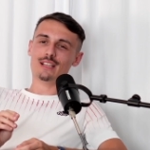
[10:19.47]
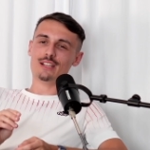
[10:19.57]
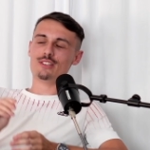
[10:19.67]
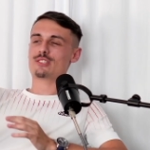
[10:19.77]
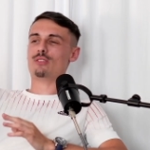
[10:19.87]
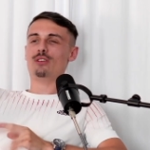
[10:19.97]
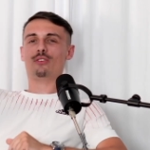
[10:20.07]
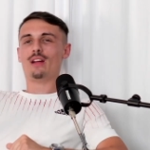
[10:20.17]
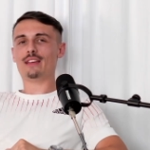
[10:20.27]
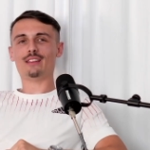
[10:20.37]
I just saw
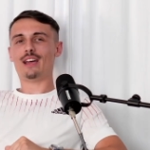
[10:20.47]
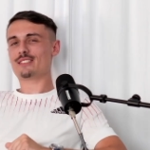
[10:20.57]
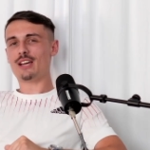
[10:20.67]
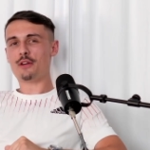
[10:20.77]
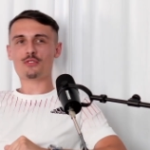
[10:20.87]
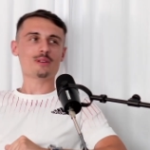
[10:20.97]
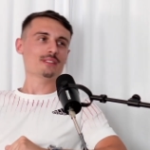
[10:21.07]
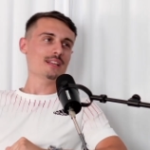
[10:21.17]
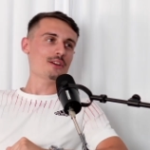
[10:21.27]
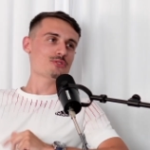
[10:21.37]
another ad last night for
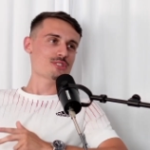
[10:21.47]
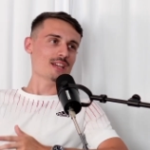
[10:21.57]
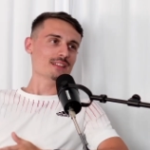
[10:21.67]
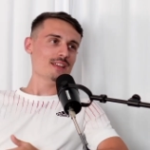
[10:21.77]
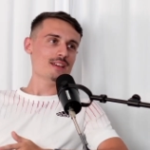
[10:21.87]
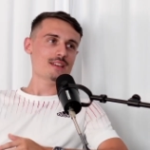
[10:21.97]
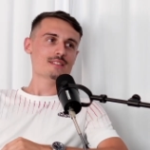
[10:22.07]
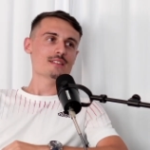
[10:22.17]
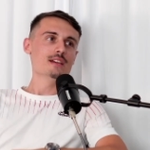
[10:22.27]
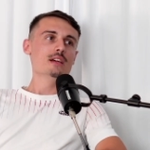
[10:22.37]
something else just like
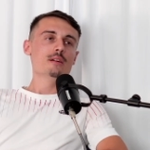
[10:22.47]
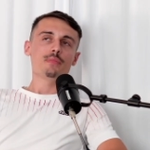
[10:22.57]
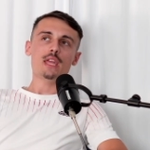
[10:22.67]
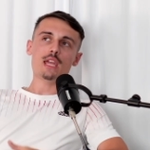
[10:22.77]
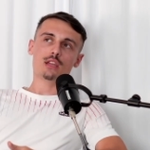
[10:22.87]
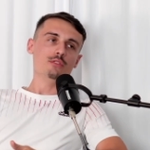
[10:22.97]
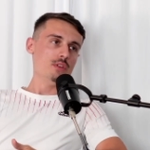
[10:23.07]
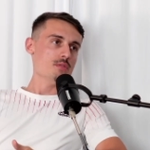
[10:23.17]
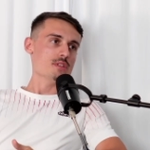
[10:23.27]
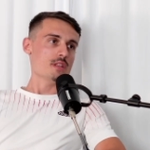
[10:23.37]
this. It
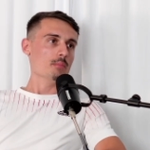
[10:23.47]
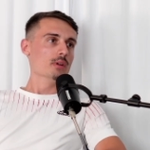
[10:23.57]
confuses them.